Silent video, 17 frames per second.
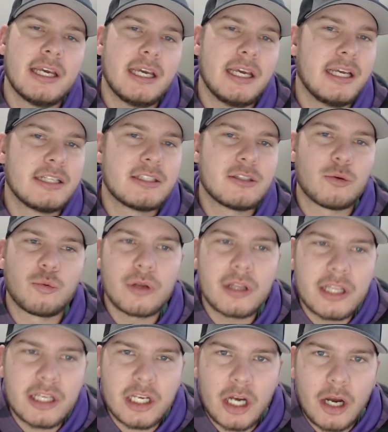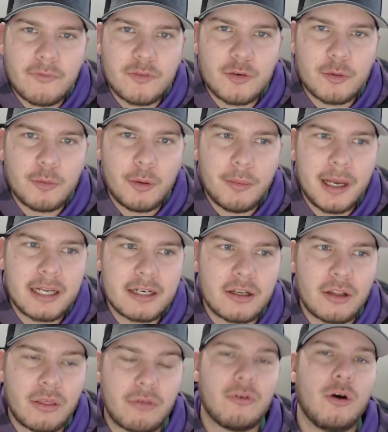It's a really comfortable bag
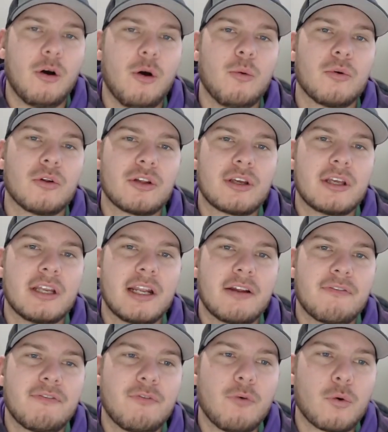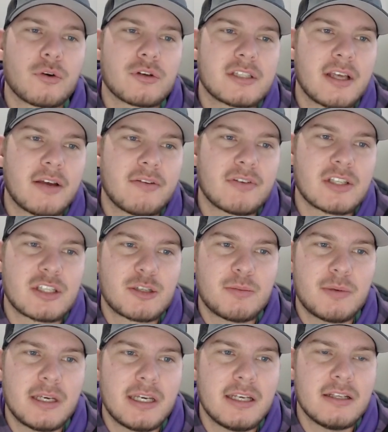to throw. We're looking at four seven
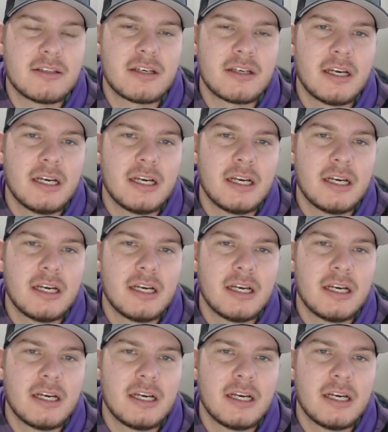speeds.